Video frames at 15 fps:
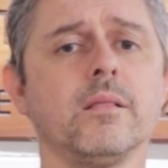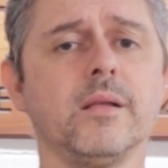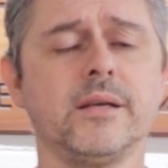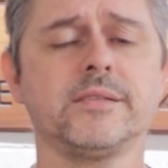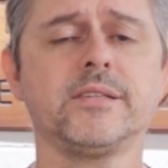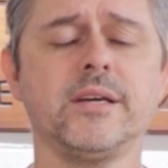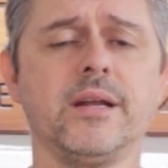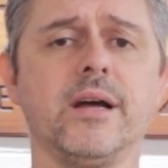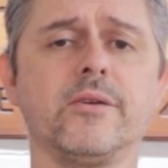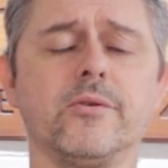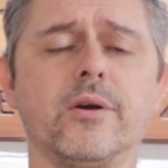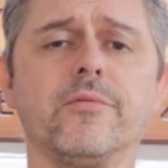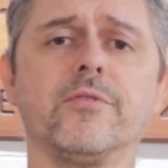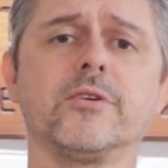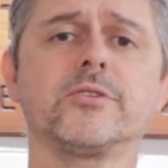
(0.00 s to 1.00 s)
let's get on
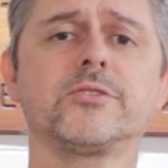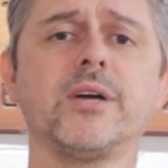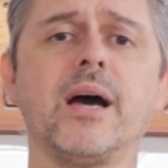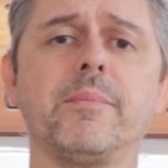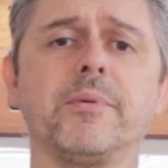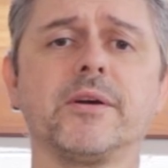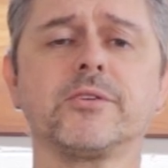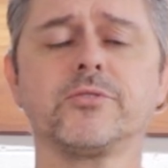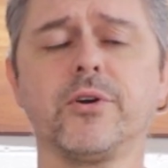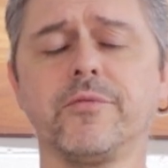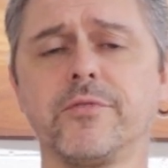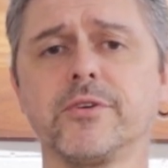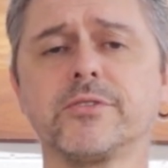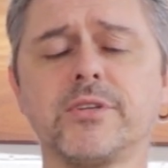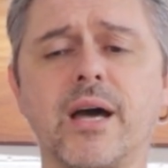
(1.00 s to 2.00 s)
to our first topic. So
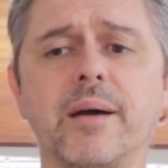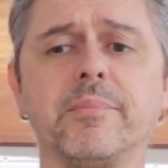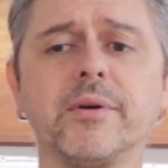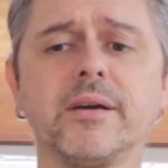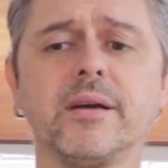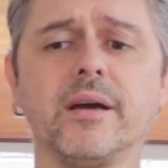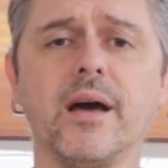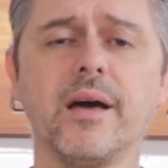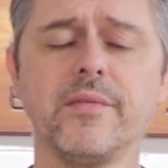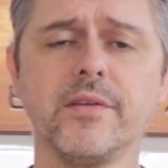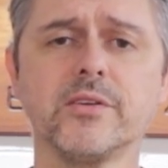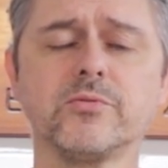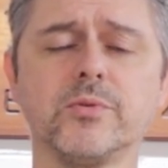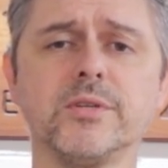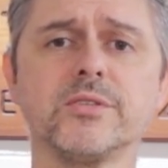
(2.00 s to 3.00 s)
our first topic on
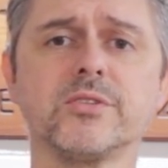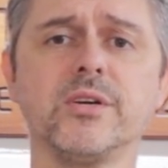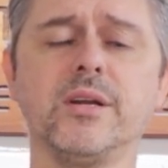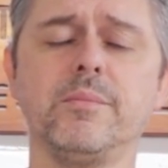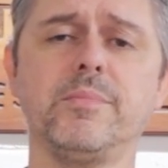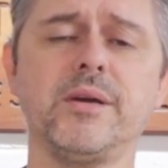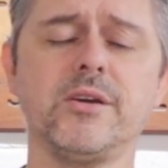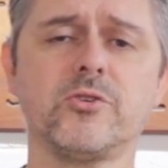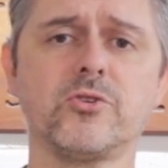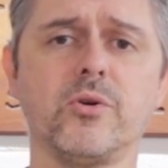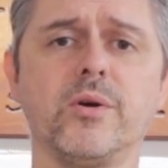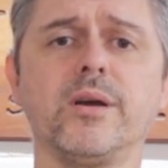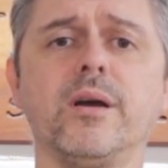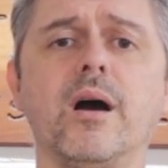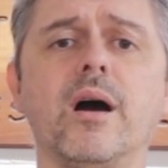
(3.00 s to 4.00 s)
this one is going to be
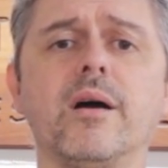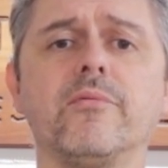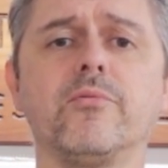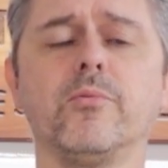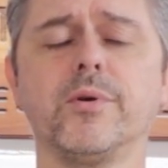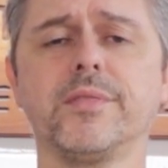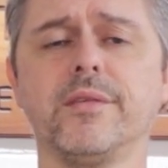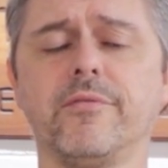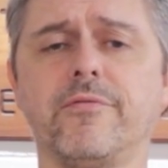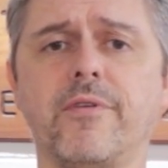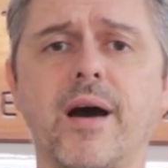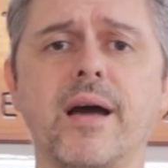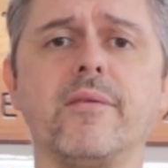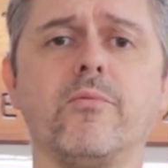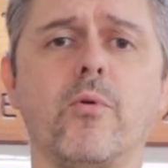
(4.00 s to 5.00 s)
showing off what the
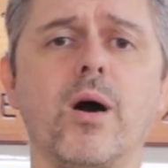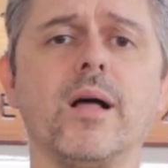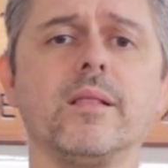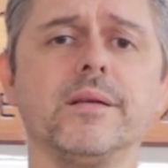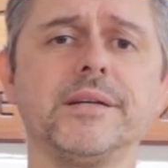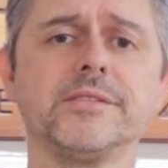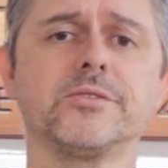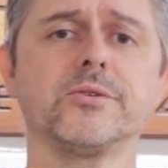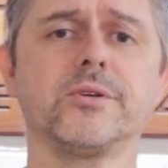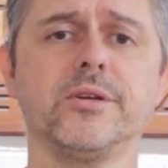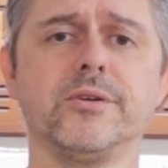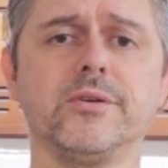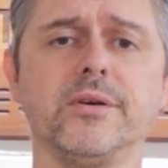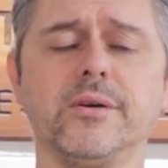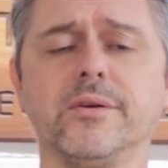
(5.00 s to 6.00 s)
5 watt laser
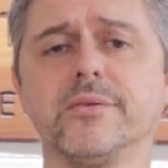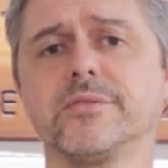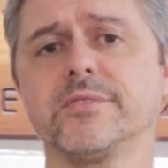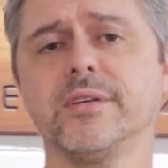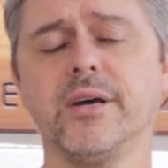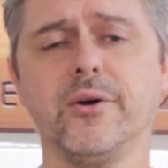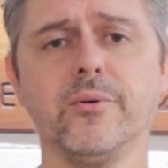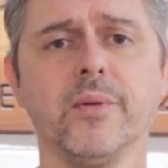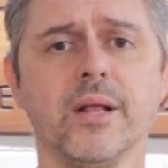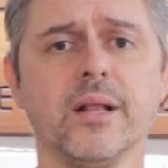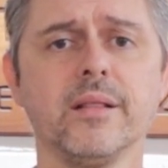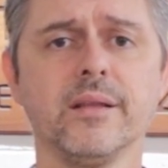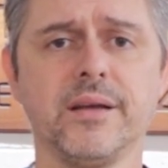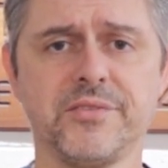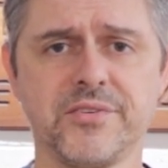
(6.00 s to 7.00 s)
can do. So
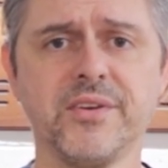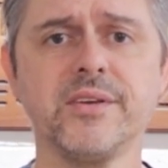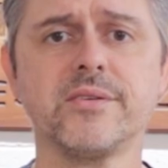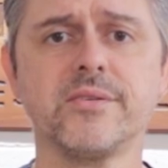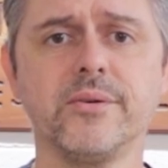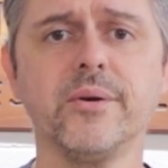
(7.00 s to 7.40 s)
let's get